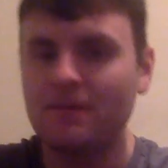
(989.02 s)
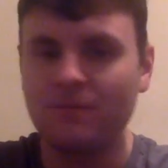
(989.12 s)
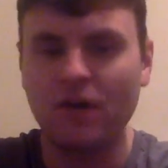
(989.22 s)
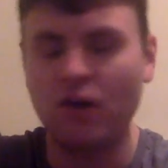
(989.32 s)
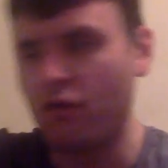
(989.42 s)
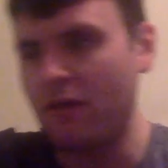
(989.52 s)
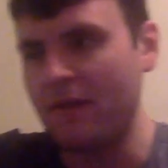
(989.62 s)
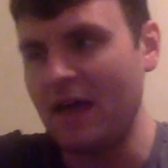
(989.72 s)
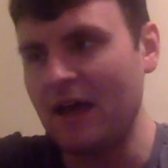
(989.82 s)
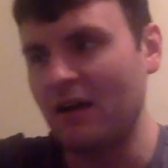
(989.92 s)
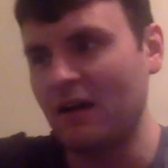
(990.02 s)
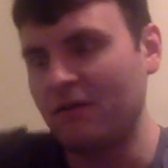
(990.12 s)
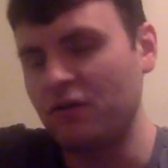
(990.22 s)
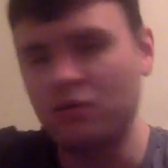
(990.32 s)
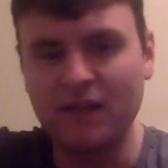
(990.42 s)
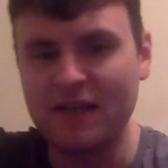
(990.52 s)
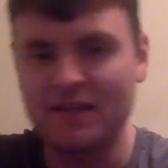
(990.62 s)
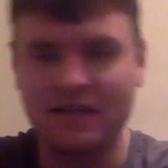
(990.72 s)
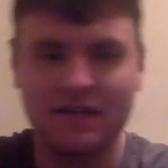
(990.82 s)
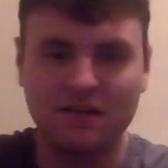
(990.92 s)
other than that, a few plays, I
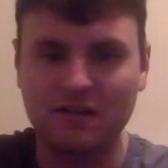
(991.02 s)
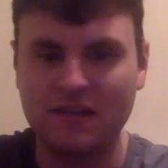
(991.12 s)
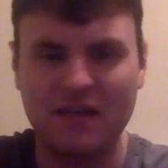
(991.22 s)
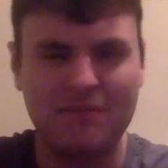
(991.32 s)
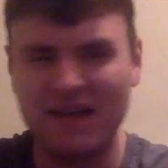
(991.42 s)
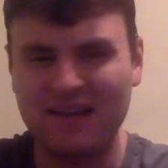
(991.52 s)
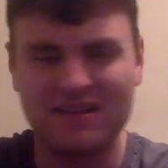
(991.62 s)
didn't look that bad.